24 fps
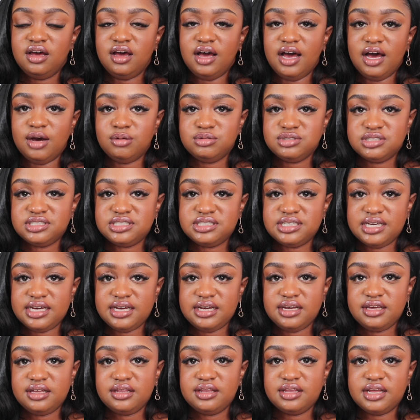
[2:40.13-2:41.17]
I was
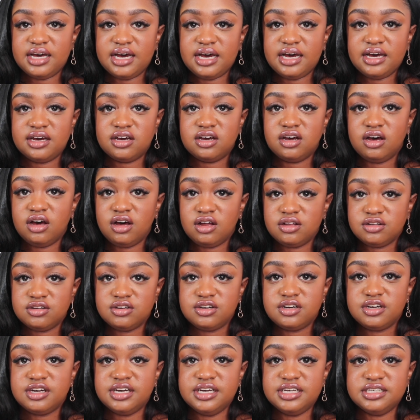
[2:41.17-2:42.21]
saying that
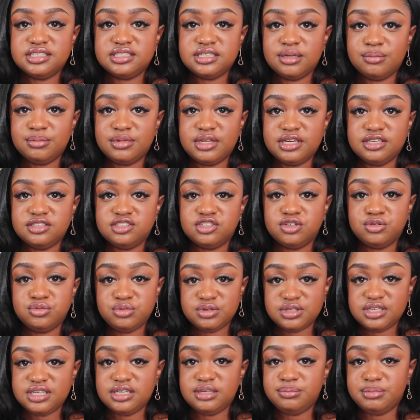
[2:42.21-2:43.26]
color is something to
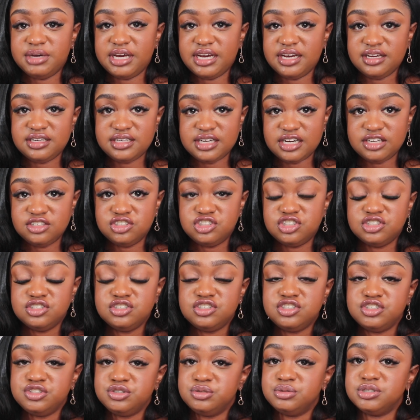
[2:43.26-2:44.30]
really pay attention
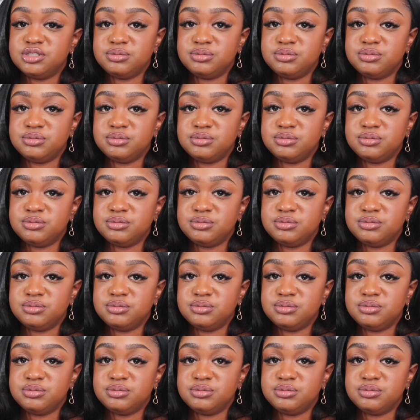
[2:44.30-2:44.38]
to,